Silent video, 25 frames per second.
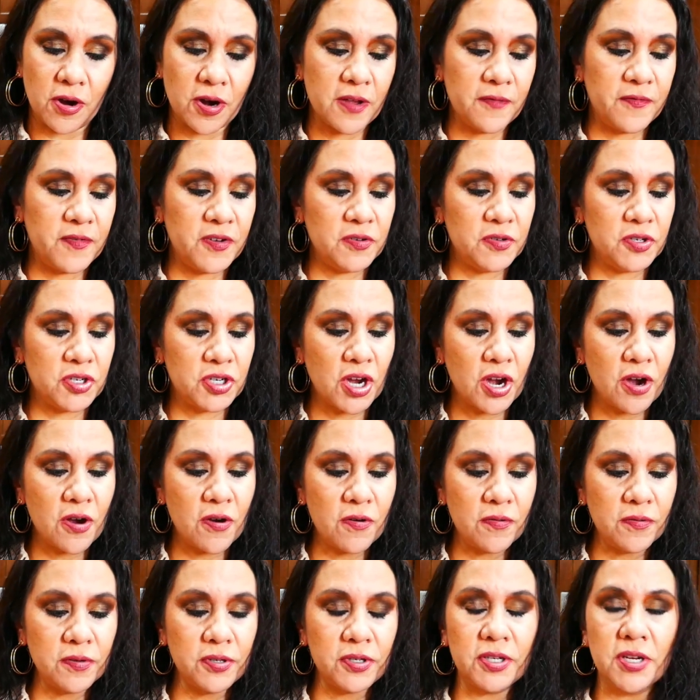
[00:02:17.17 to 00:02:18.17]
If you
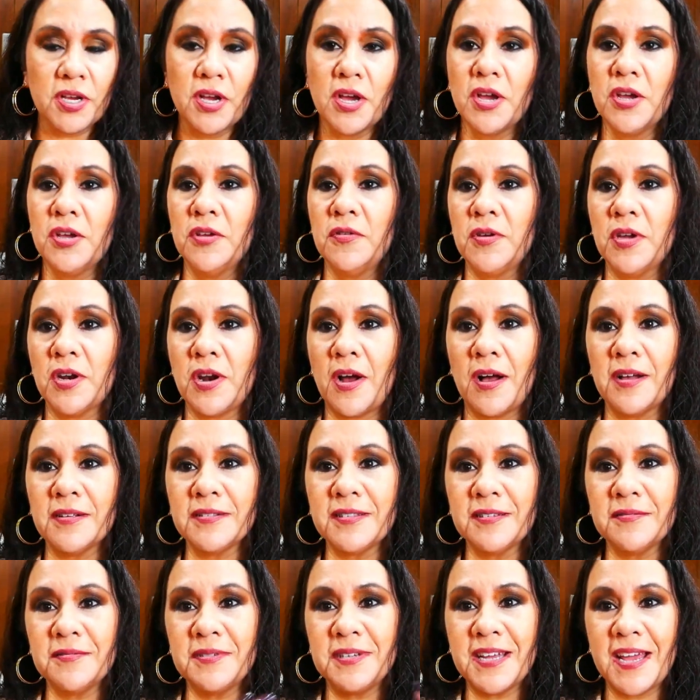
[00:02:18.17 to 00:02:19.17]
don't, you could
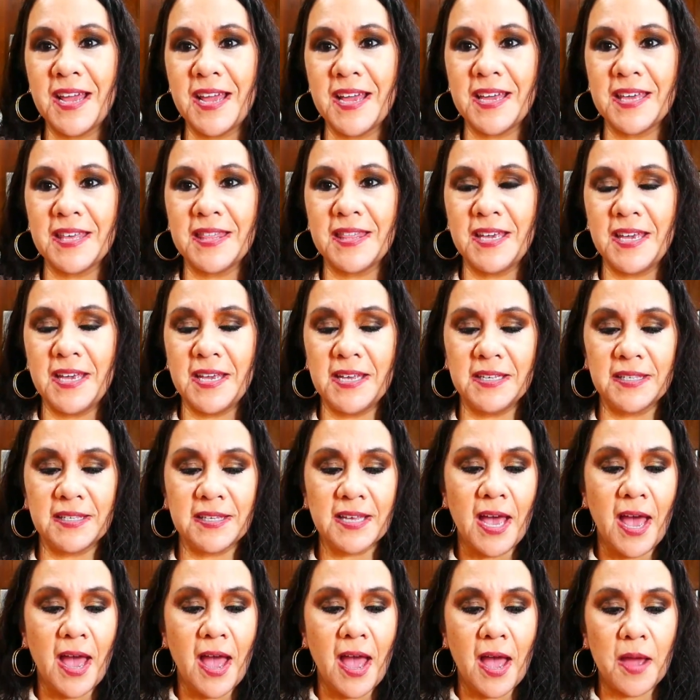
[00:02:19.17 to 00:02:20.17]
also take these
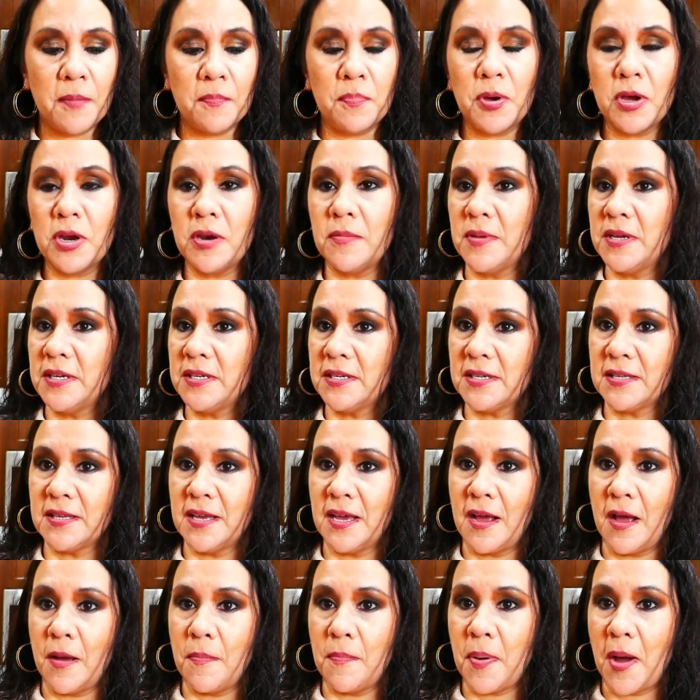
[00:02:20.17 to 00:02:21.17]
and put them into
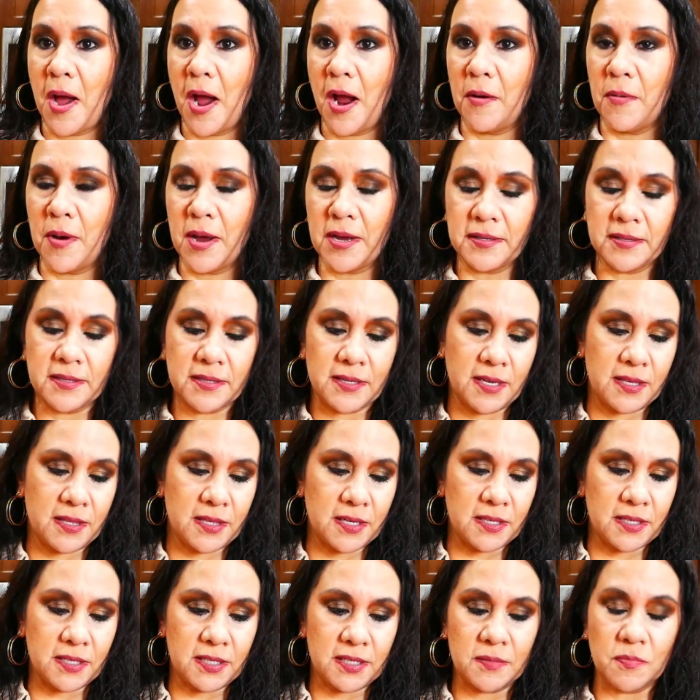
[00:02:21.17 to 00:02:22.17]
like a Pyrex, like
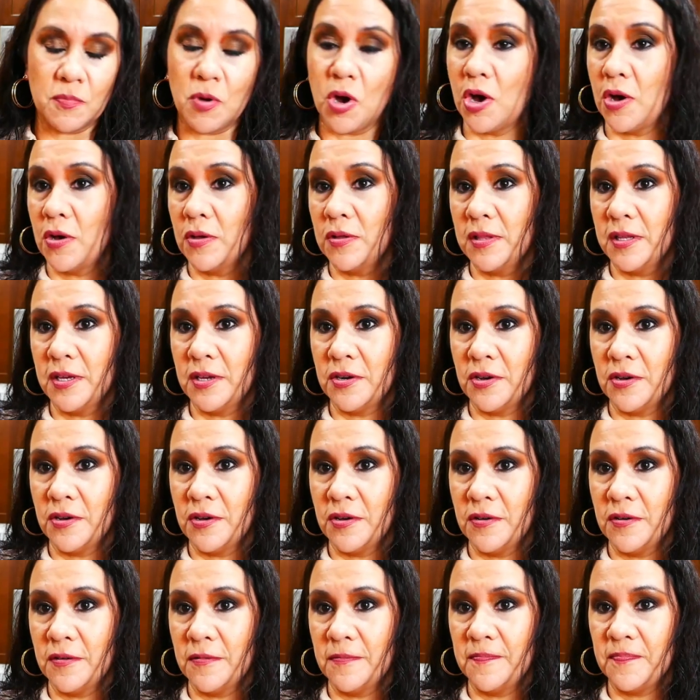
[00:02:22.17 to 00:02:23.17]
the small
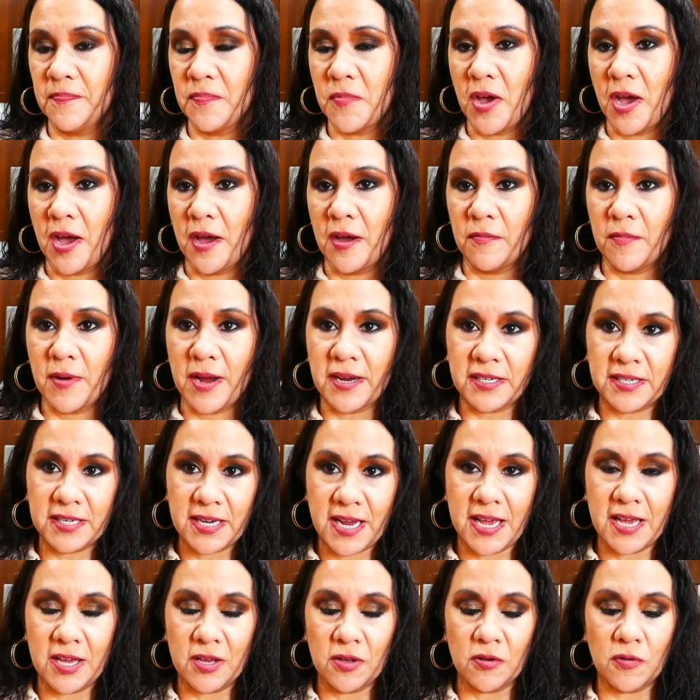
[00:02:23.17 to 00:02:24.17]
little
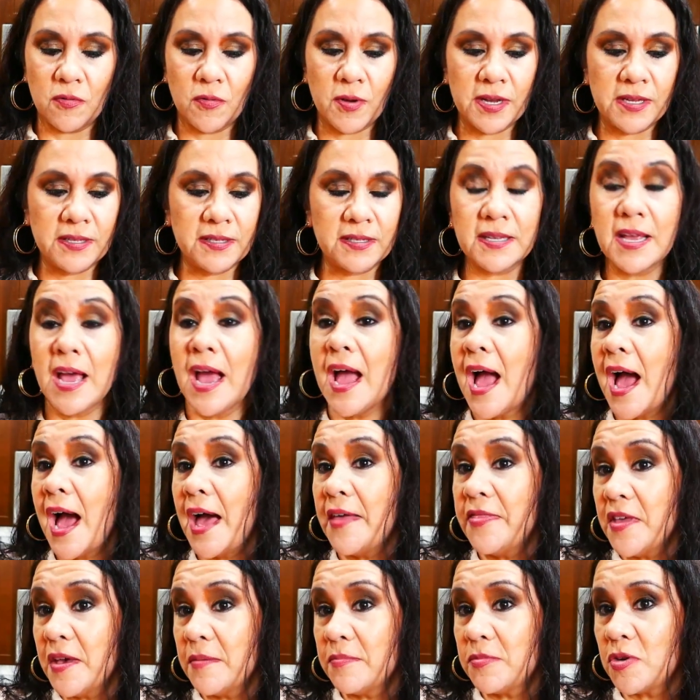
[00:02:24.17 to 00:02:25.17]
rectangular ones,
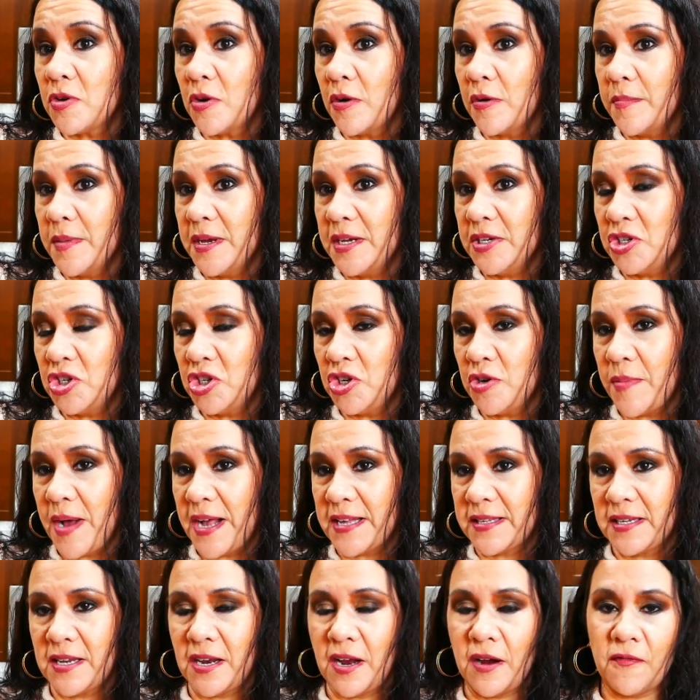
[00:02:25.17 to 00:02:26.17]
and then throw them into your
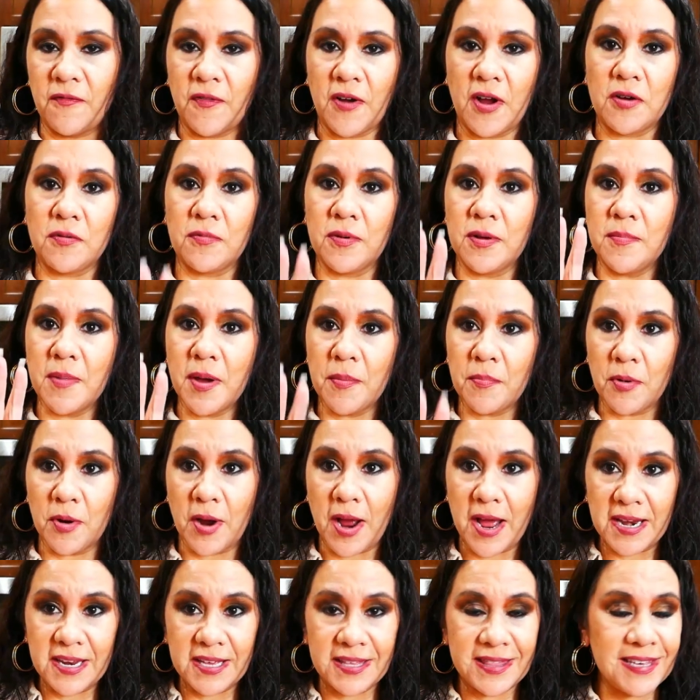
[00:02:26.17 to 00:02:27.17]
basket air fryer. Remember,
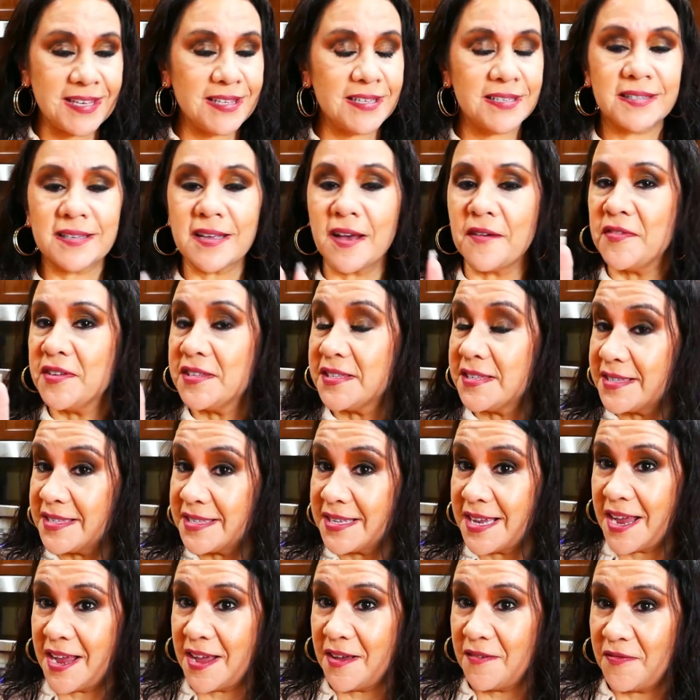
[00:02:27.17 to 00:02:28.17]
anything that's oven
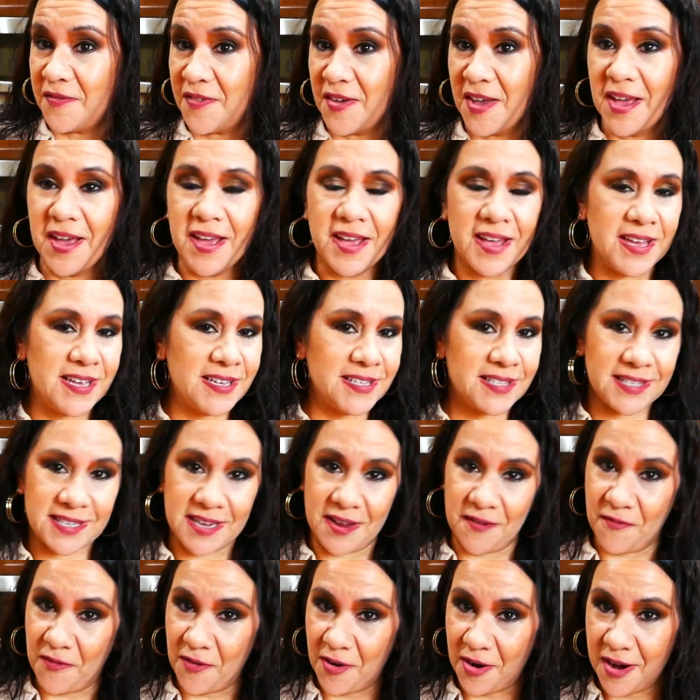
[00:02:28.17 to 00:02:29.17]
safe is
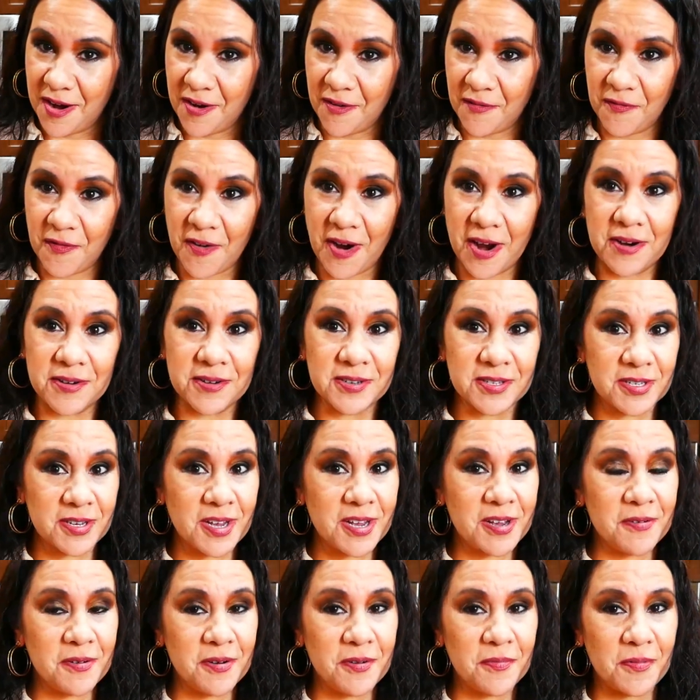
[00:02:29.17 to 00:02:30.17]
safe for our air fryer, so
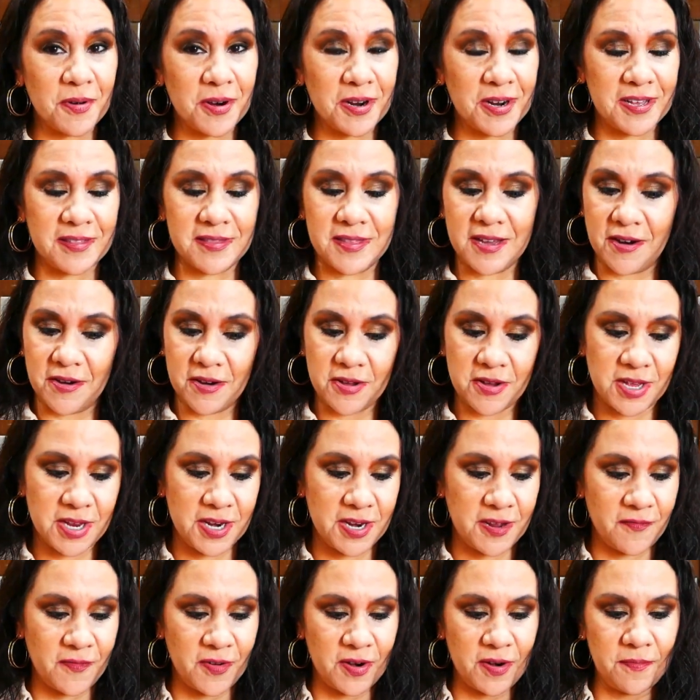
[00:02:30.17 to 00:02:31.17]
it would work in there. You can
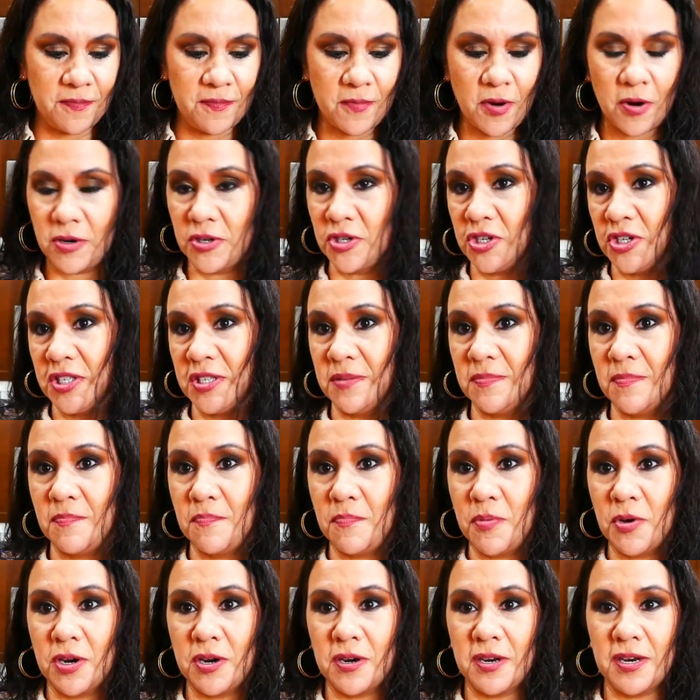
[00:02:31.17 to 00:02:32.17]
even, or just
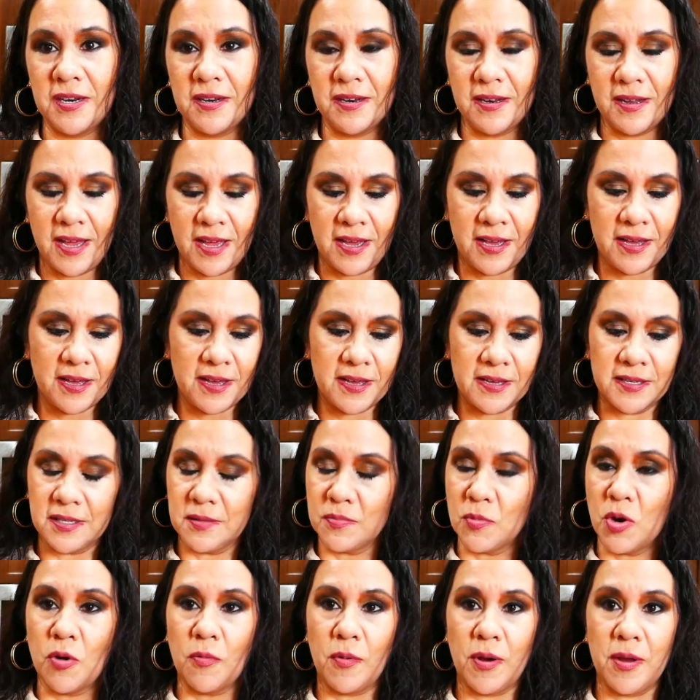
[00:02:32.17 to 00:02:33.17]
put it in like a
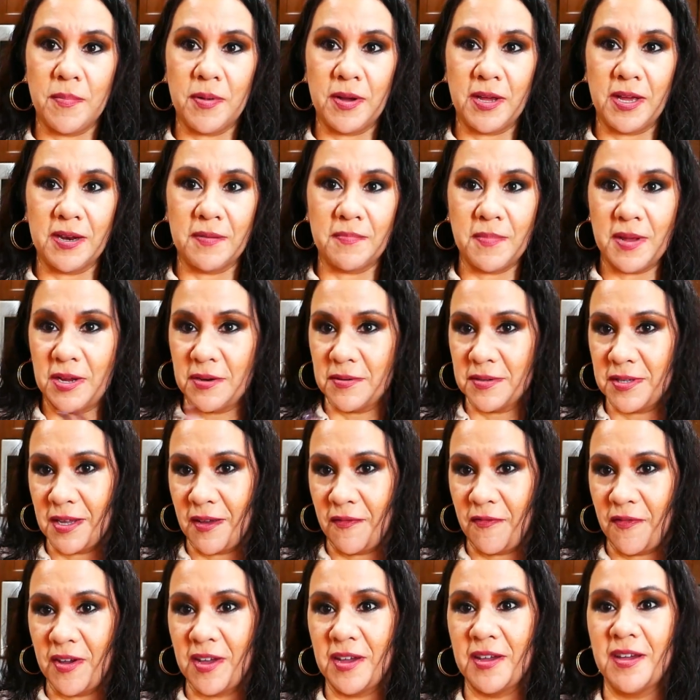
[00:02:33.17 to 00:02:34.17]
small ramekin and make
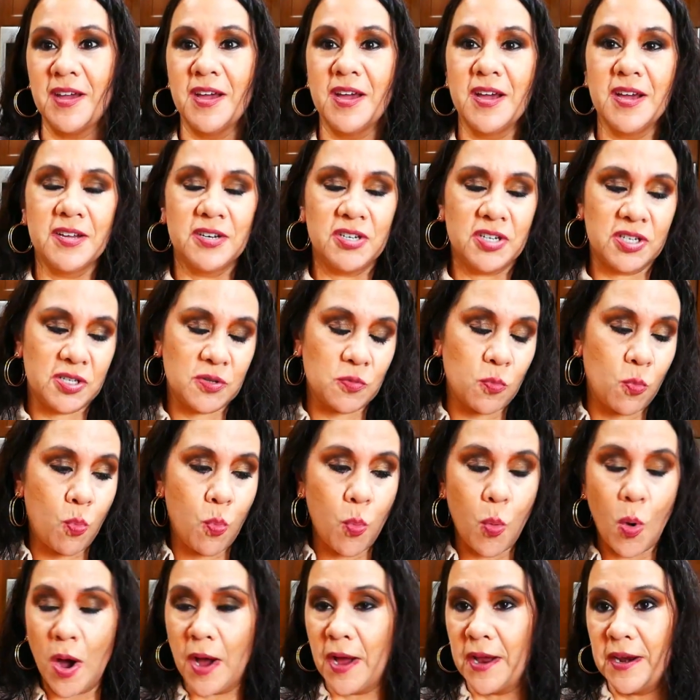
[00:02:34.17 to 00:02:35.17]
yourself just
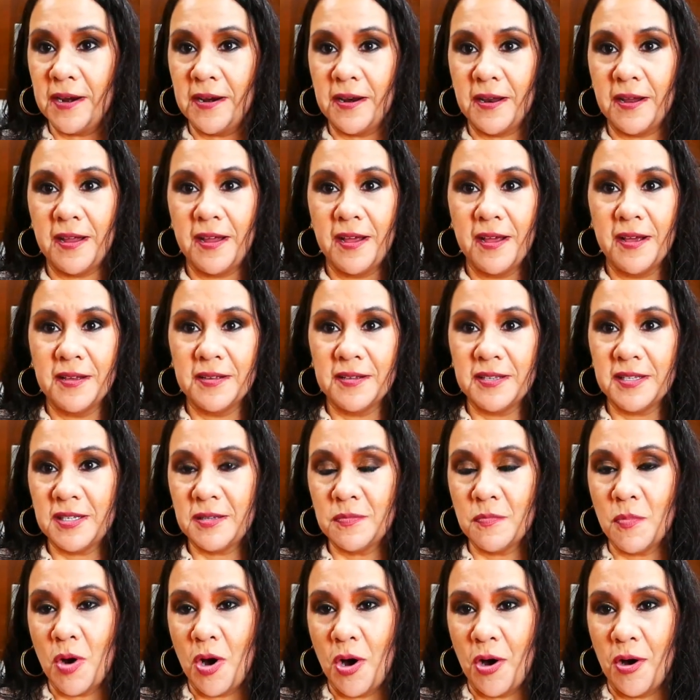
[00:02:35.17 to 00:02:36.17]
one
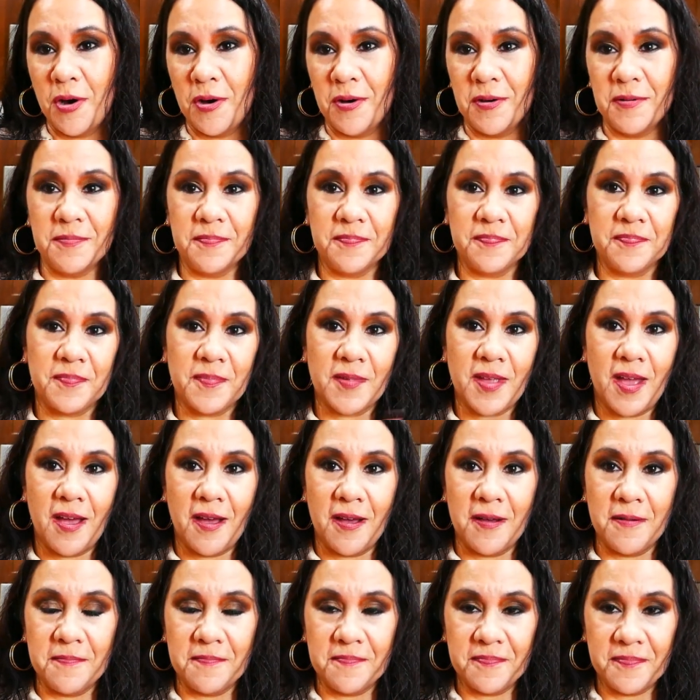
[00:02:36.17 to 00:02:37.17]
small
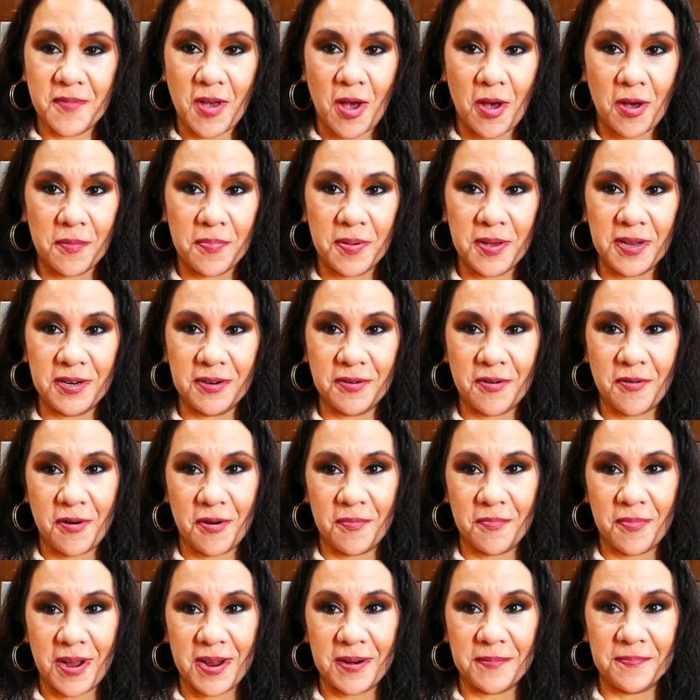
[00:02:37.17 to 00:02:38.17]
jalapeno
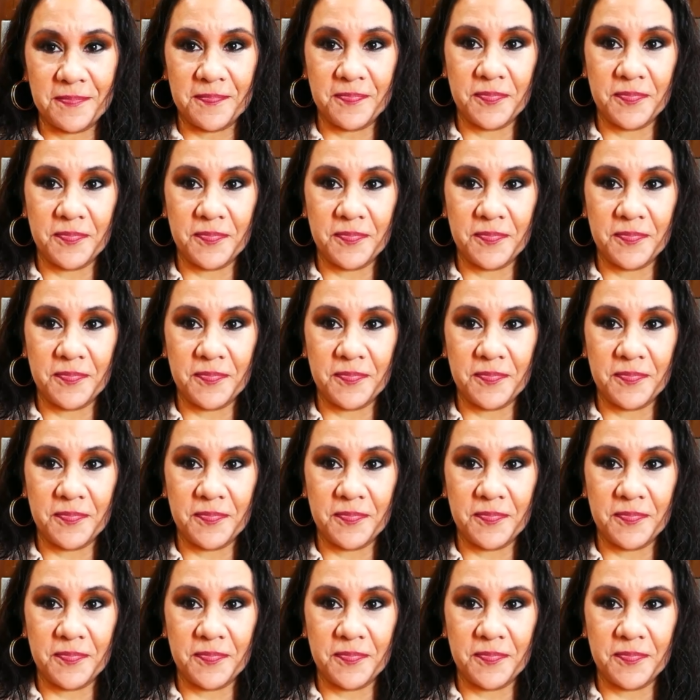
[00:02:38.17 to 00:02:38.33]
cornbread.